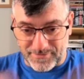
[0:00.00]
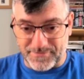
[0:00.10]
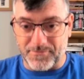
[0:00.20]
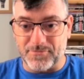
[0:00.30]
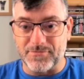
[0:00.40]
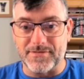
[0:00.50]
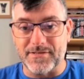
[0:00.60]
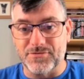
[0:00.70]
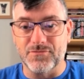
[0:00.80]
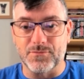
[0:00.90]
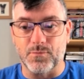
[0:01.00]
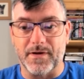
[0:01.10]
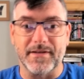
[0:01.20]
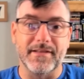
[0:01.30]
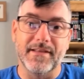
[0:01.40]
and lots of photos, I'll choose
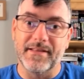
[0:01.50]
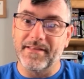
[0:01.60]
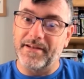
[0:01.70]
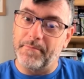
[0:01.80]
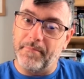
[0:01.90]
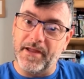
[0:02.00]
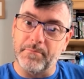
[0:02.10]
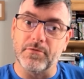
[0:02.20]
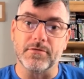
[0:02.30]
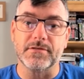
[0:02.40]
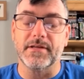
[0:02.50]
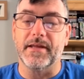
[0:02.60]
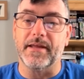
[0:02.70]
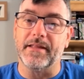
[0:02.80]
one that I may put